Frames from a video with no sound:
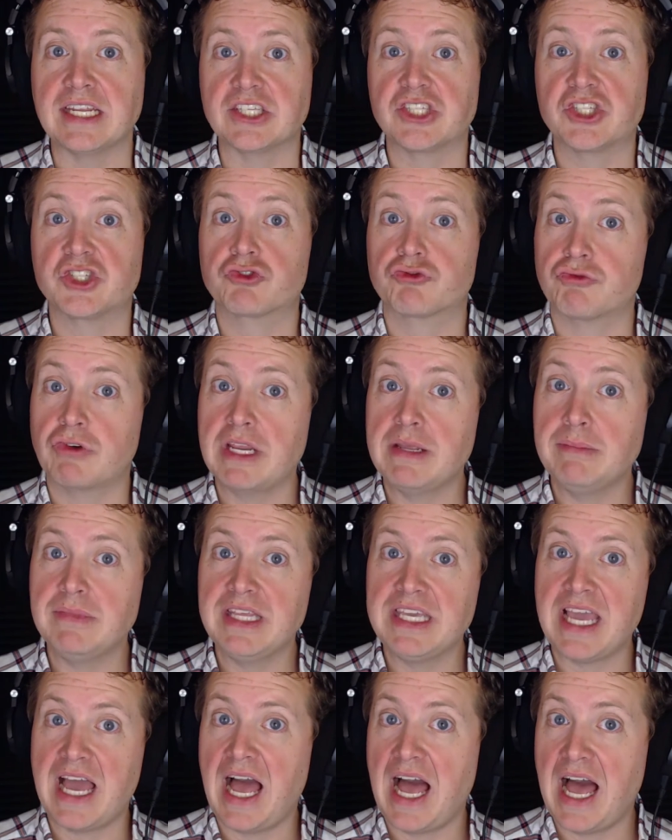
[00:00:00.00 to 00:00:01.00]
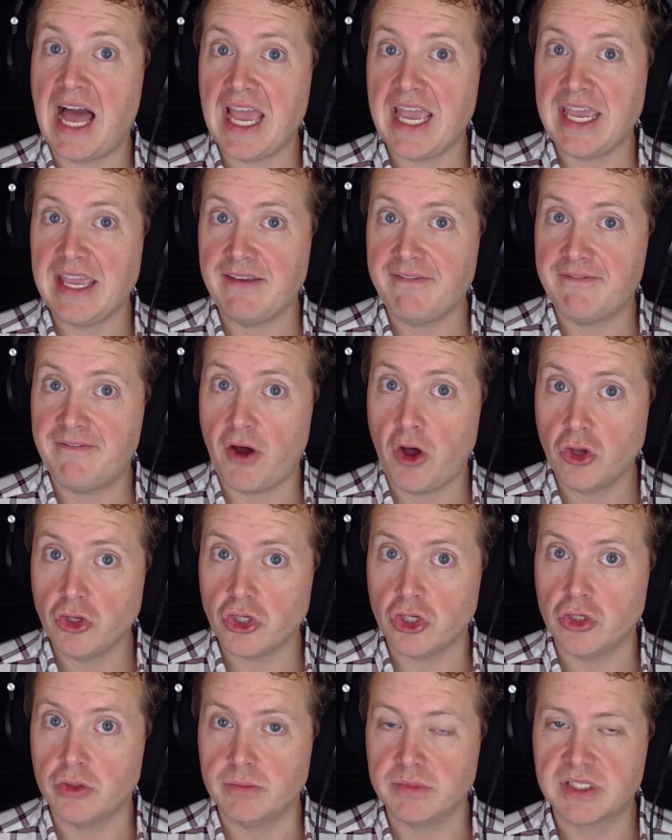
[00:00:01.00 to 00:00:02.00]
extremely high
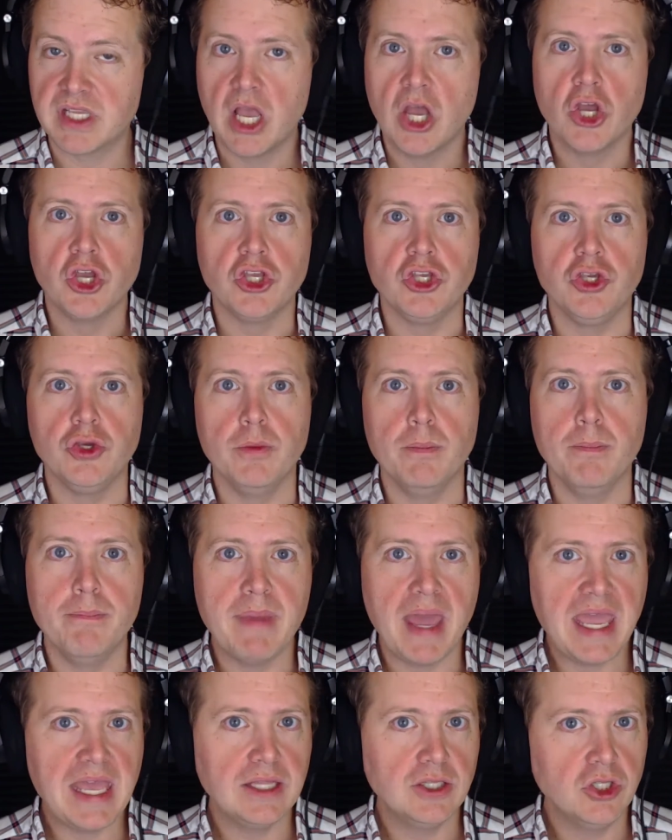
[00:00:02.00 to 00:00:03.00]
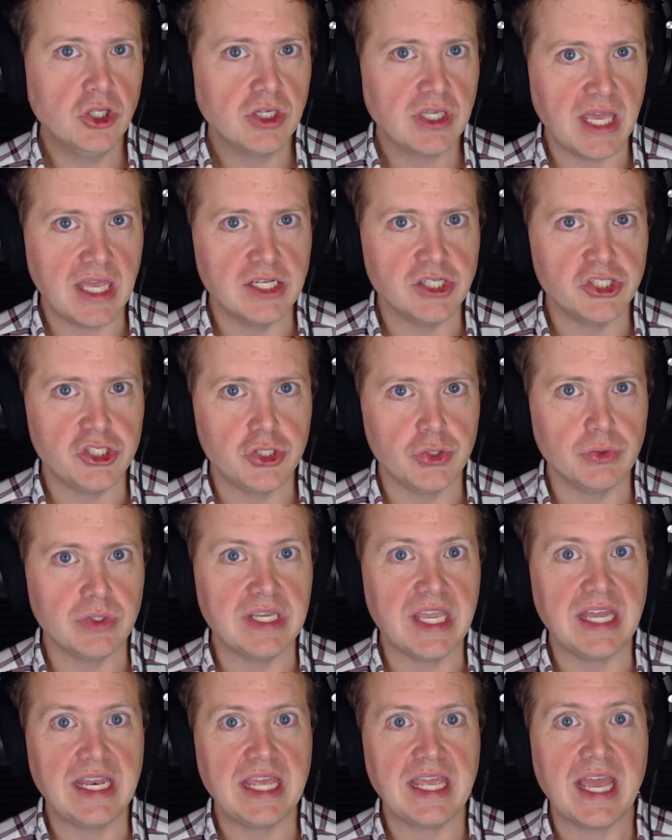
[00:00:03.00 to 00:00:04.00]
volumes, you may look into
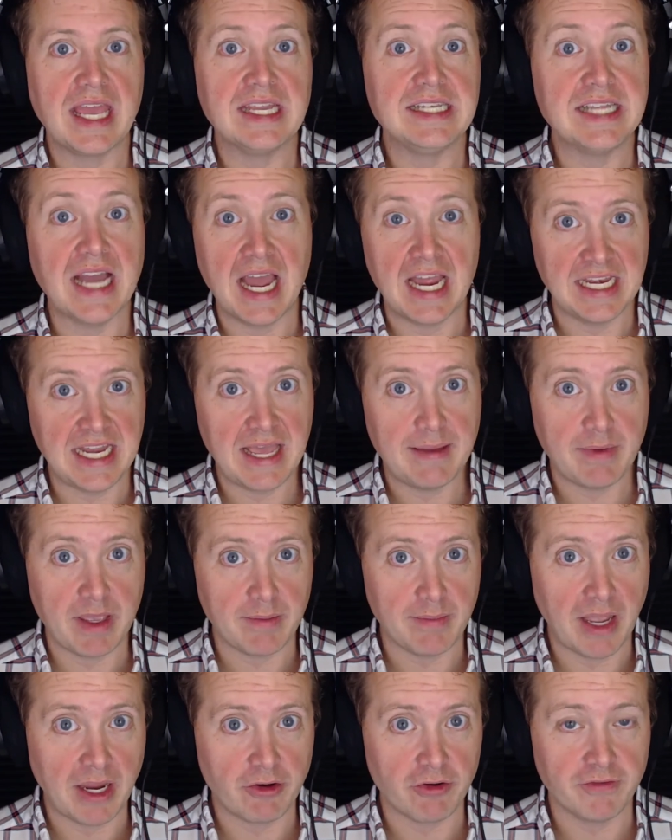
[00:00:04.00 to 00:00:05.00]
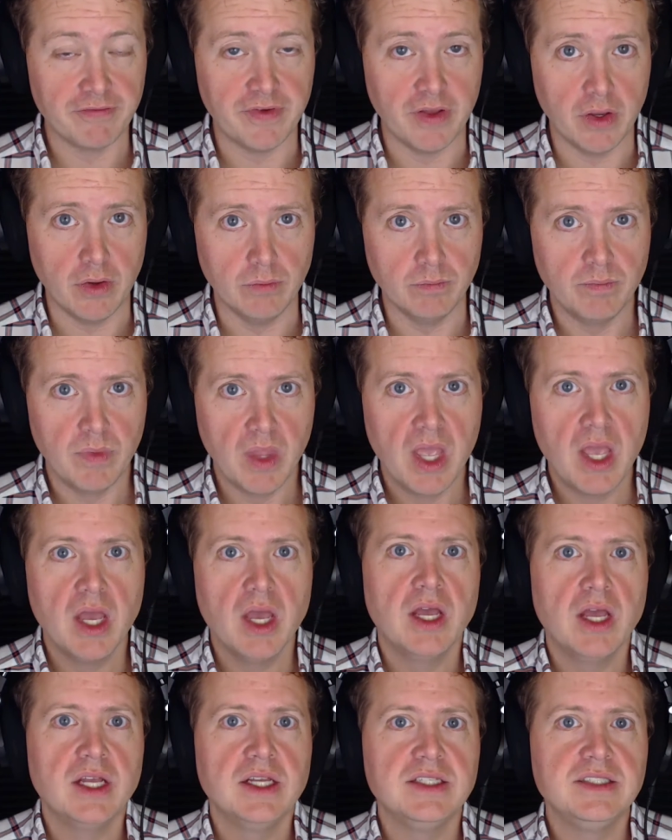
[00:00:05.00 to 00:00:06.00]
getting a dynamic microphone.
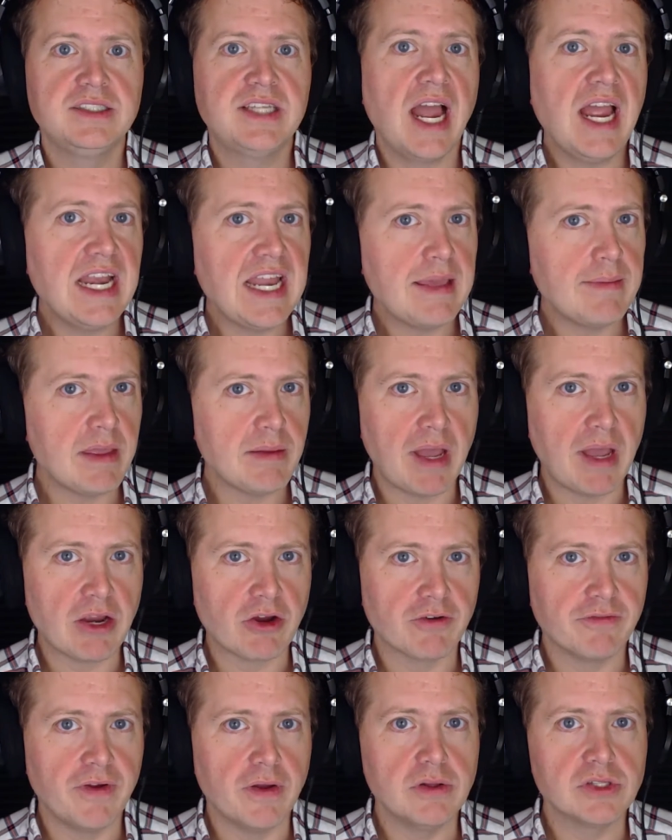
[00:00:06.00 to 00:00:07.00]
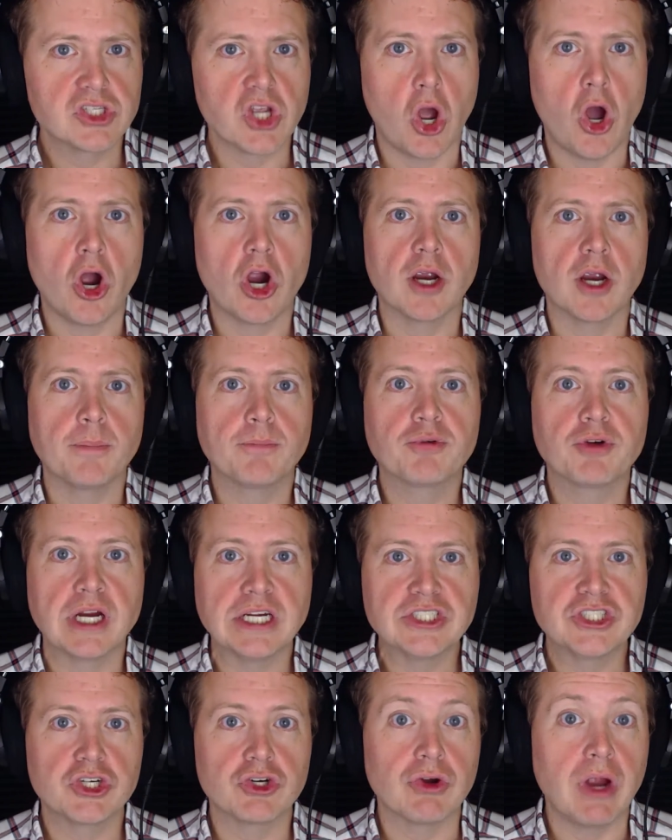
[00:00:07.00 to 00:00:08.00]
Dynamic microphones are
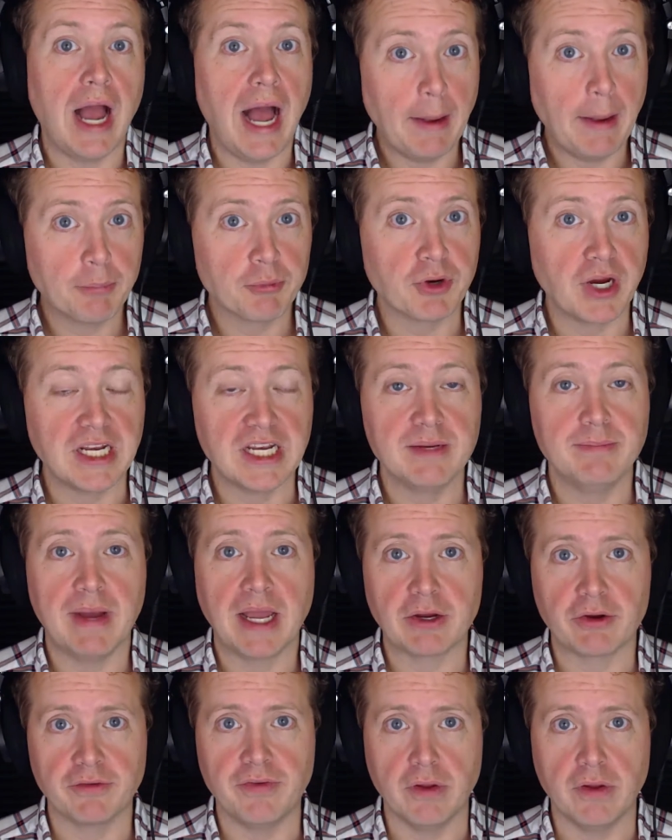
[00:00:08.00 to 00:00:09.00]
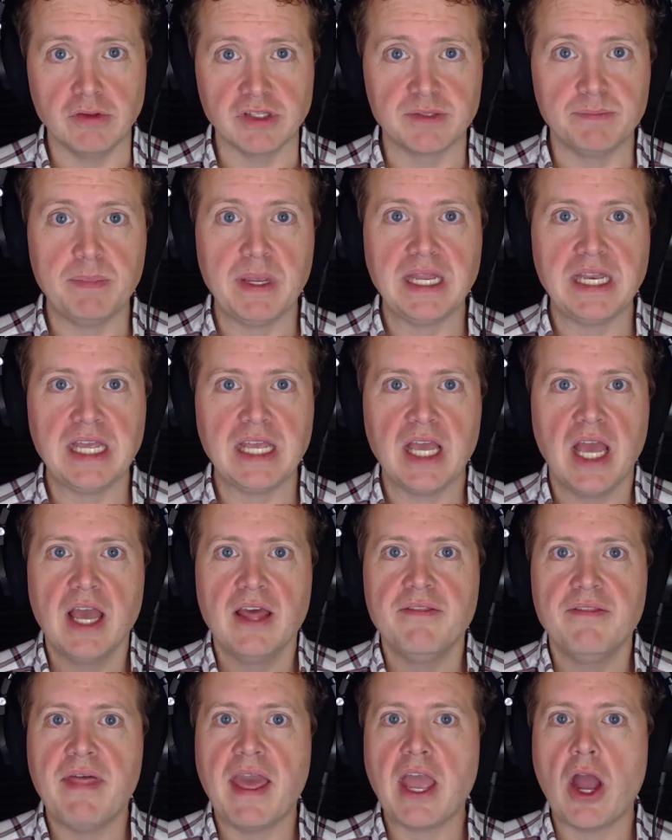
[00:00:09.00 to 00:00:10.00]
pressure operated microphones, meaning
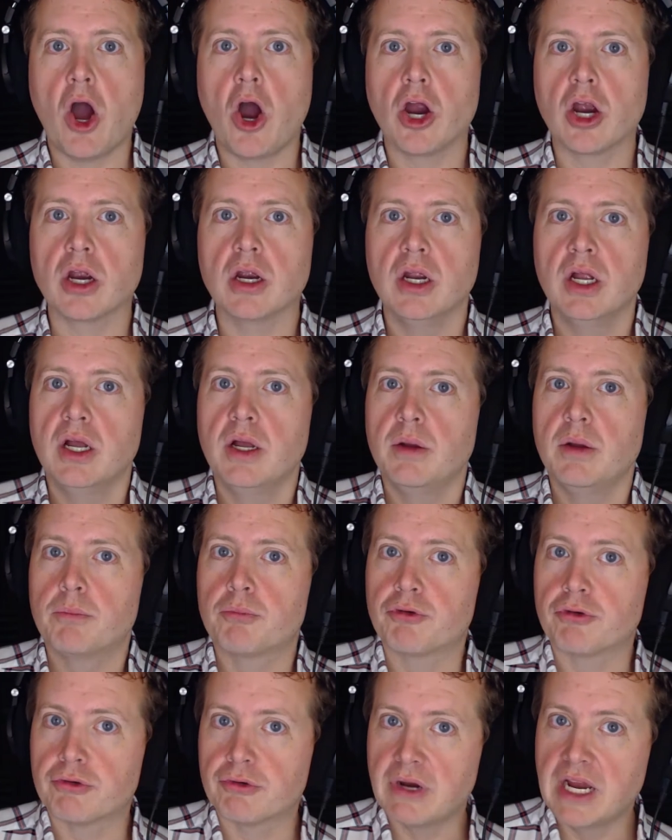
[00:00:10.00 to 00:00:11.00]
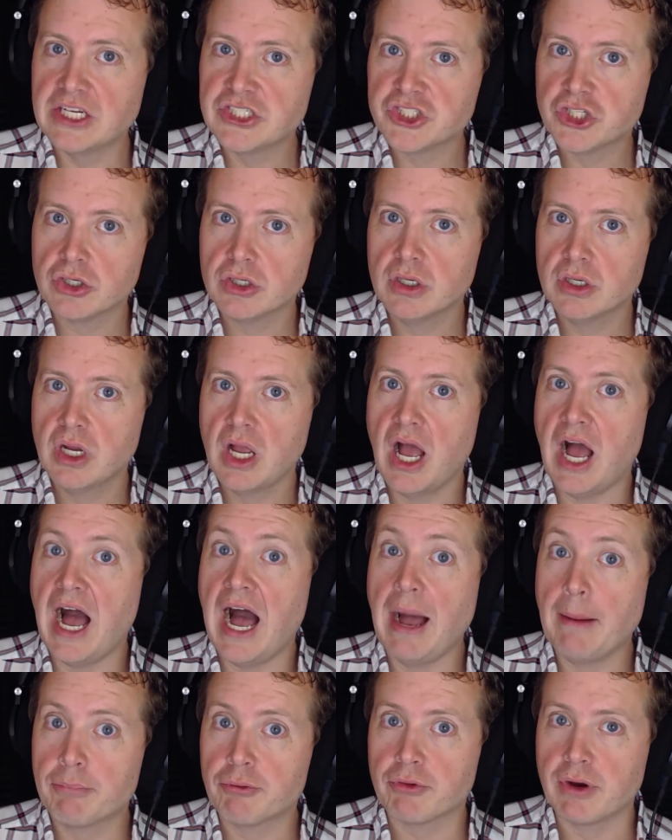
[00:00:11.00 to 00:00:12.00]
they are pressure
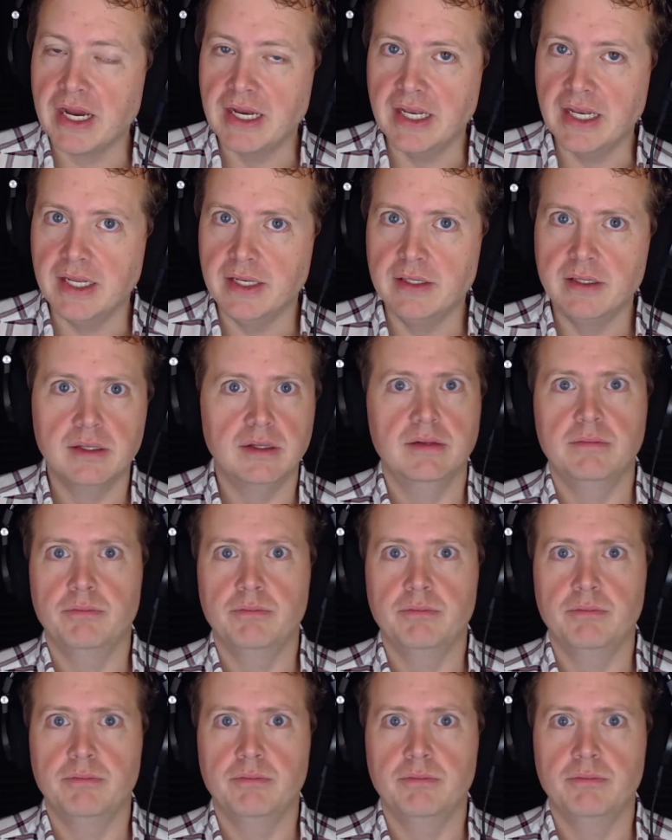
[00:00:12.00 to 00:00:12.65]
operated.